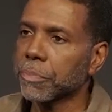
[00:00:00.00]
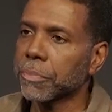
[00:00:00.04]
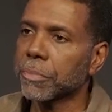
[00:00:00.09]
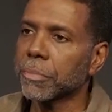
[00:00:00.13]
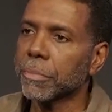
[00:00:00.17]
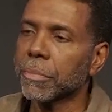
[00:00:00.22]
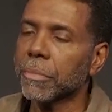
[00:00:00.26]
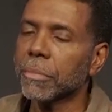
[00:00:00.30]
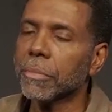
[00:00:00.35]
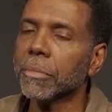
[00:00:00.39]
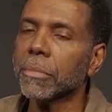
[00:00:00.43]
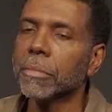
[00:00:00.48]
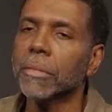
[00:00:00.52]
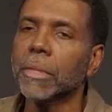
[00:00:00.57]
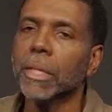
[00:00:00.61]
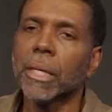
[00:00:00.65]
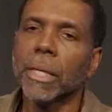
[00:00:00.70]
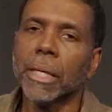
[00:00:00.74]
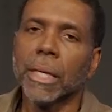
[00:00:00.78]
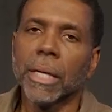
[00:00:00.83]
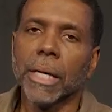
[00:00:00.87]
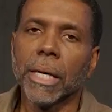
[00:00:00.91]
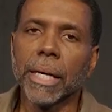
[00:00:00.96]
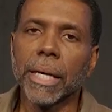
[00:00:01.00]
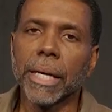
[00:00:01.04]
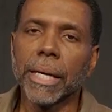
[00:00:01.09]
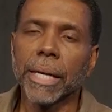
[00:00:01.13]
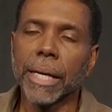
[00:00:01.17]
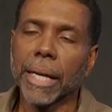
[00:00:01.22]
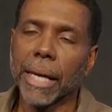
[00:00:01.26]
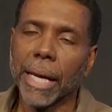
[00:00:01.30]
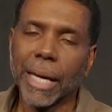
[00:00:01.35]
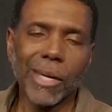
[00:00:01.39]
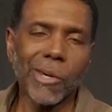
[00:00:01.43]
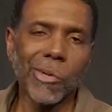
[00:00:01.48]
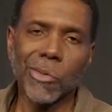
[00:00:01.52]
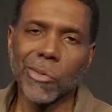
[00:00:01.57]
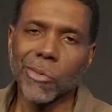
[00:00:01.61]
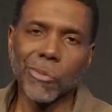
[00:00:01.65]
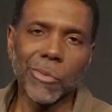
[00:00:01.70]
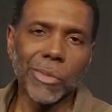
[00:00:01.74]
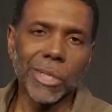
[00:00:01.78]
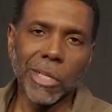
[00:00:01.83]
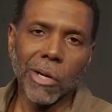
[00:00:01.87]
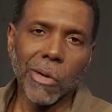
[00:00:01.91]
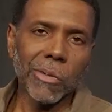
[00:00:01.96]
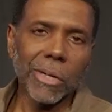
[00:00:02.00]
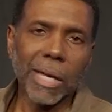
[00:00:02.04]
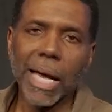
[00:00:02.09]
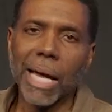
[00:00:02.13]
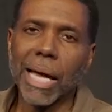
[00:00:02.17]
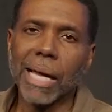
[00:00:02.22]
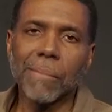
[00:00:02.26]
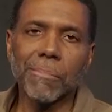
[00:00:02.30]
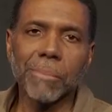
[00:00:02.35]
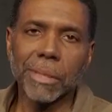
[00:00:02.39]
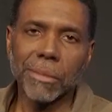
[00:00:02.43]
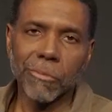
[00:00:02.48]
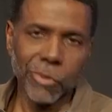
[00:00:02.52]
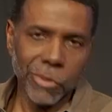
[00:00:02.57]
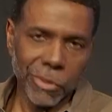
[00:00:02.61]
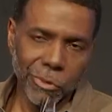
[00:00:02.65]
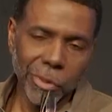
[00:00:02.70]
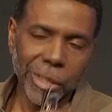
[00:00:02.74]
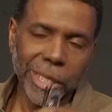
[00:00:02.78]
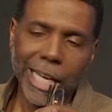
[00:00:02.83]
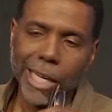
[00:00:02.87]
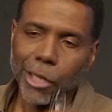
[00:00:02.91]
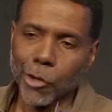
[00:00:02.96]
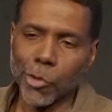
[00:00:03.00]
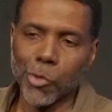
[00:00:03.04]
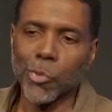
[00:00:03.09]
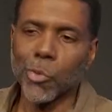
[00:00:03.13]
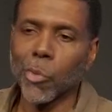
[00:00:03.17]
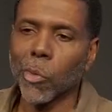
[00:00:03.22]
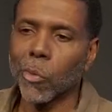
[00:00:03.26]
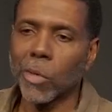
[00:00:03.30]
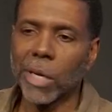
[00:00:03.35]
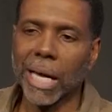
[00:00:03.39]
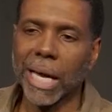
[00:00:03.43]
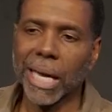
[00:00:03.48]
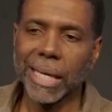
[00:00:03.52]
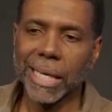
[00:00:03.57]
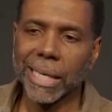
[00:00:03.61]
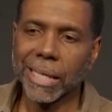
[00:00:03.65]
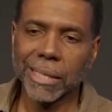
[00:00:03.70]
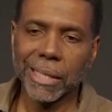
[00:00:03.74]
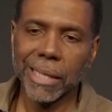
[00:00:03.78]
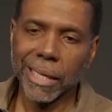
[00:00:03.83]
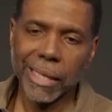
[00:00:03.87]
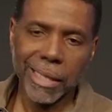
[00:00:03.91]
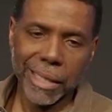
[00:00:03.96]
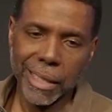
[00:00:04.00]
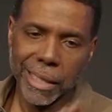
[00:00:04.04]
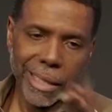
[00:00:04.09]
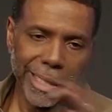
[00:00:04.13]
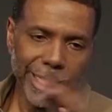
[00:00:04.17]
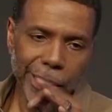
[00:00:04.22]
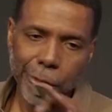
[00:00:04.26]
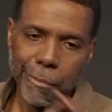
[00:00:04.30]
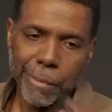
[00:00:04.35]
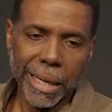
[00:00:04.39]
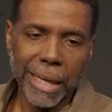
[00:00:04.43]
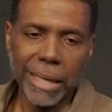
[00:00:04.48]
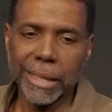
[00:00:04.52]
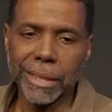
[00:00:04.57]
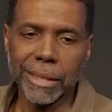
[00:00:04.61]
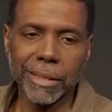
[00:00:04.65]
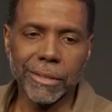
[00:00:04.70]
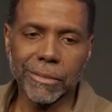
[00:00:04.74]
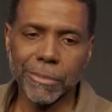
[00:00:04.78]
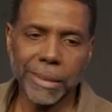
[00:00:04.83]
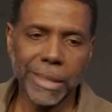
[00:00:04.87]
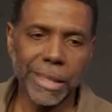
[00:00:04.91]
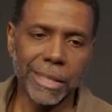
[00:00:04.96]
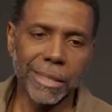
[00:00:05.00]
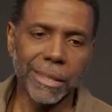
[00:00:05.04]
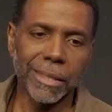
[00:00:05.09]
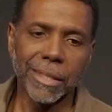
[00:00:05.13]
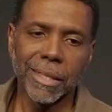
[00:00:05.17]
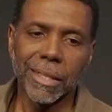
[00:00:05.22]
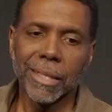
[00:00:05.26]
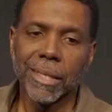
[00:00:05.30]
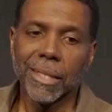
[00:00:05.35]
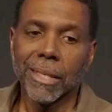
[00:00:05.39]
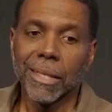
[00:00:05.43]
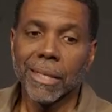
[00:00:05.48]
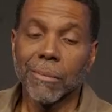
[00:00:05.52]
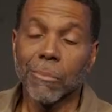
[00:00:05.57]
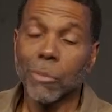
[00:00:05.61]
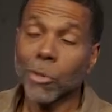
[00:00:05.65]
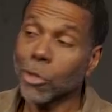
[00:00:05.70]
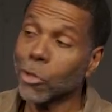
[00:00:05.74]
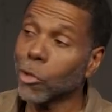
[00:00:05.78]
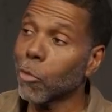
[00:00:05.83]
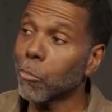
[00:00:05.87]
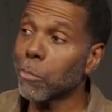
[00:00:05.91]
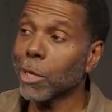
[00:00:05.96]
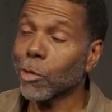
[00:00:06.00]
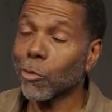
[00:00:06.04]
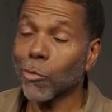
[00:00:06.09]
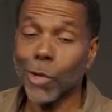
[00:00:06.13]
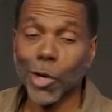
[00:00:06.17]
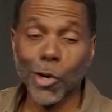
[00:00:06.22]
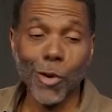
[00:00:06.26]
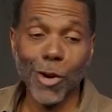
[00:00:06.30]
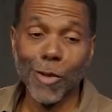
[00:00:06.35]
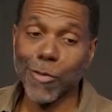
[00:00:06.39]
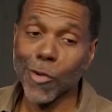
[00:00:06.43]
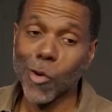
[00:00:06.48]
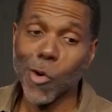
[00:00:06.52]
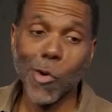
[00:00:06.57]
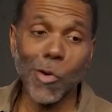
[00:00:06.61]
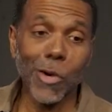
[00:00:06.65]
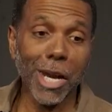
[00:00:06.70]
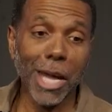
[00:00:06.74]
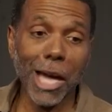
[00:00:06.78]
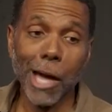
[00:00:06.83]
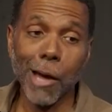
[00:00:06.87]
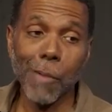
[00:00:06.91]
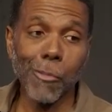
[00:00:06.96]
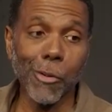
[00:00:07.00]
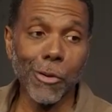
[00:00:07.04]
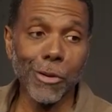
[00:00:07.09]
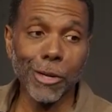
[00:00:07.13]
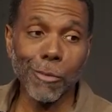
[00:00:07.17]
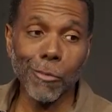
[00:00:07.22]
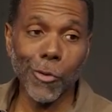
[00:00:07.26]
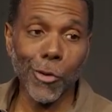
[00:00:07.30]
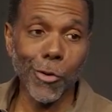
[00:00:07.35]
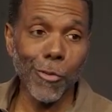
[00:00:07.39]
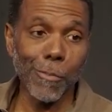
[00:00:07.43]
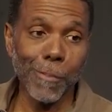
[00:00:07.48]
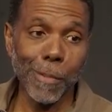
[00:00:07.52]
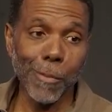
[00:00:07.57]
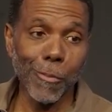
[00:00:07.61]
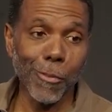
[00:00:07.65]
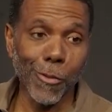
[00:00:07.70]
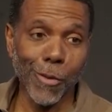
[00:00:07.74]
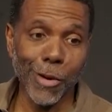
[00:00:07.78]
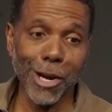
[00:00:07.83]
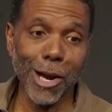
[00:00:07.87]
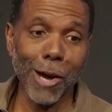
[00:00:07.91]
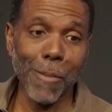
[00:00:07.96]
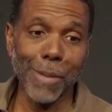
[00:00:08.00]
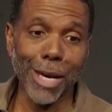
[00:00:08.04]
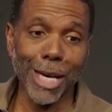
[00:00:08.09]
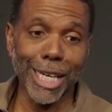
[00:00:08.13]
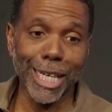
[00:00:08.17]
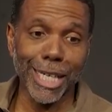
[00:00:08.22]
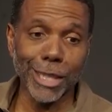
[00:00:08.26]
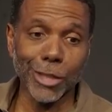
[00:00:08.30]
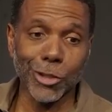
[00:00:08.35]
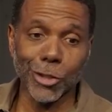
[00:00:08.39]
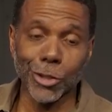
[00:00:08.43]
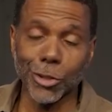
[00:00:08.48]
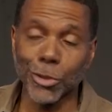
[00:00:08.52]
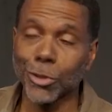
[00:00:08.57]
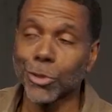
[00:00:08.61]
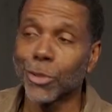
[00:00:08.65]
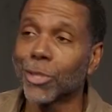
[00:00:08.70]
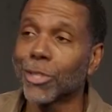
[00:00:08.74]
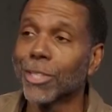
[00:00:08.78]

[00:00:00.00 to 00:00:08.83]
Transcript: Yes. And I know we're online, but we got the crew online. They taking care of everybody else, man. Boy, don't mess with Creflo online, boy. Them crew people will come and get you.